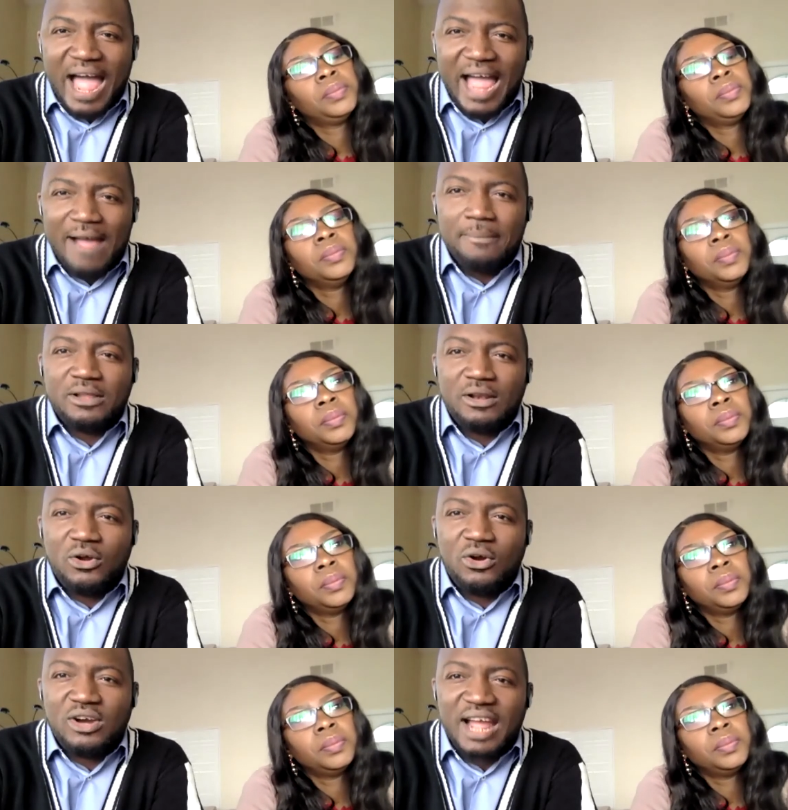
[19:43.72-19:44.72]
Speaker 1: I am the
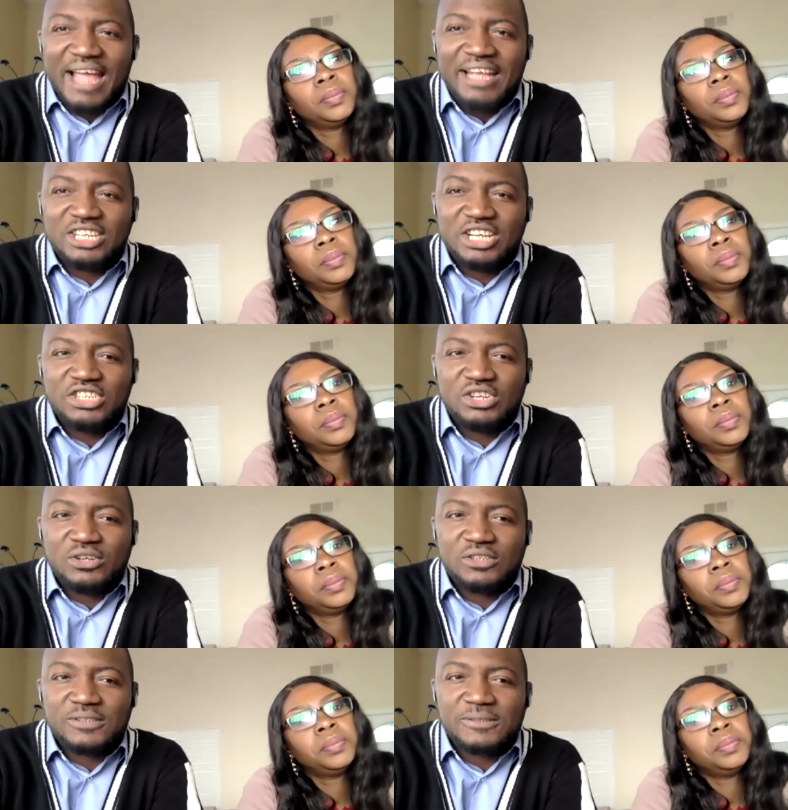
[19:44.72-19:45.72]
Lord, I change not.